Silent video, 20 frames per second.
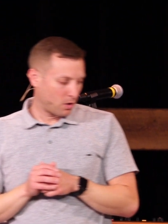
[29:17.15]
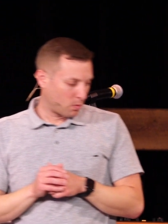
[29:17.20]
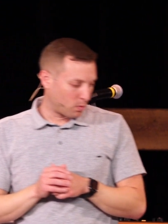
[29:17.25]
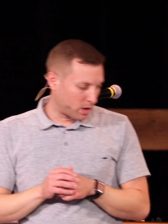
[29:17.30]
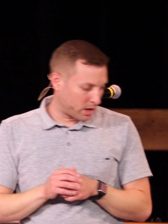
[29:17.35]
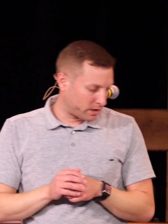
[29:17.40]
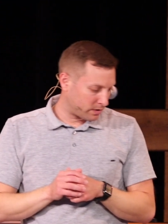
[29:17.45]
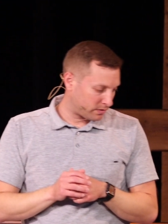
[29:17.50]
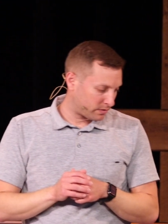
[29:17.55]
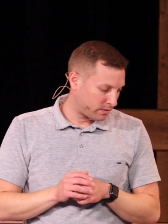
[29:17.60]

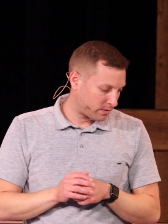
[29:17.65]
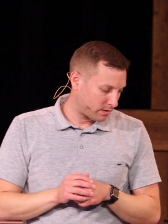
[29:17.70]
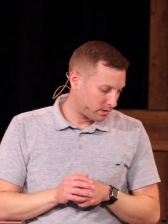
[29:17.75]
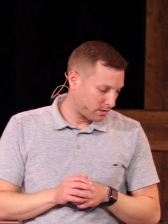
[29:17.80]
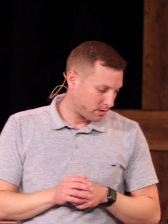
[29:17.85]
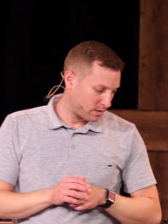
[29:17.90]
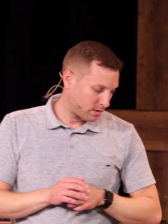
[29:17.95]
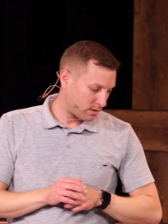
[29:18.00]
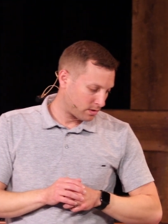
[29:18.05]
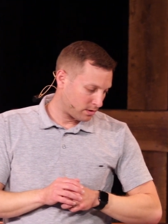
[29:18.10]
was
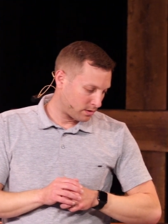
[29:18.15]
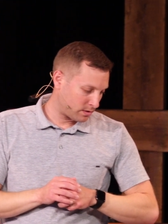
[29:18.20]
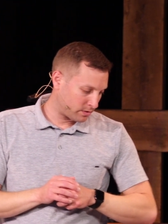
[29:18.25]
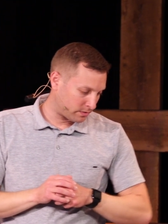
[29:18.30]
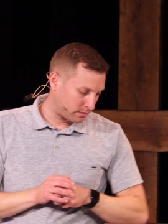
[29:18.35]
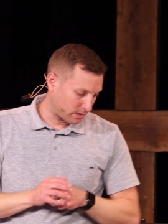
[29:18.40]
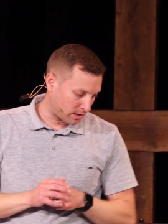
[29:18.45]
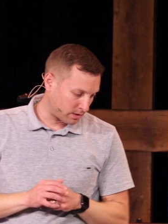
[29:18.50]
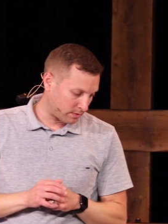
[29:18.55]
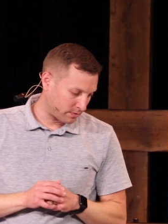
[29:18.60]
the
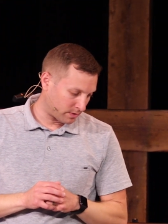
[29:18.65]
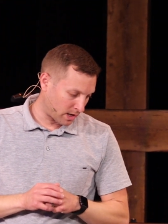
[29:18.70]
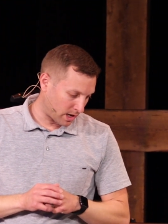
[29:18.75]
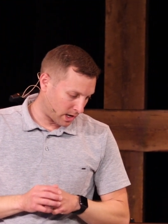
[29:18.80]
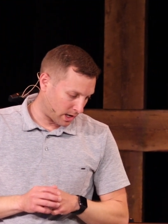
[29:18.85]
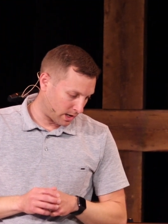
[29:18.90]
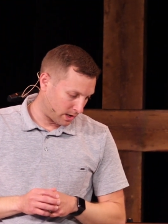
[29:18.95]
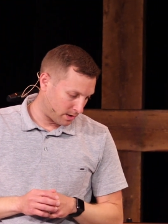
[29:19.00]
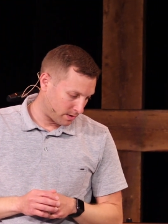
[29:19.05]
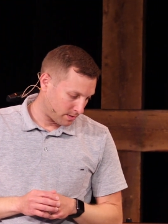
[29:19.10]
Son of
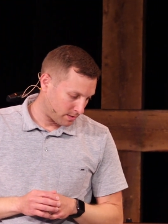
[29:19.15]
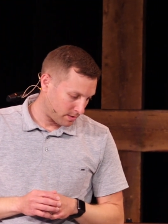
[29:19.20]
God.